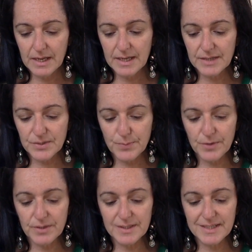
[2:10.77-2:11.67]

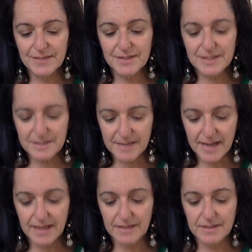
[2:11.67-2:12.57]
experiencing the
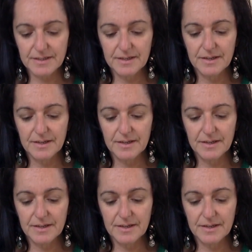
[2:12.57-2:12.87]
state.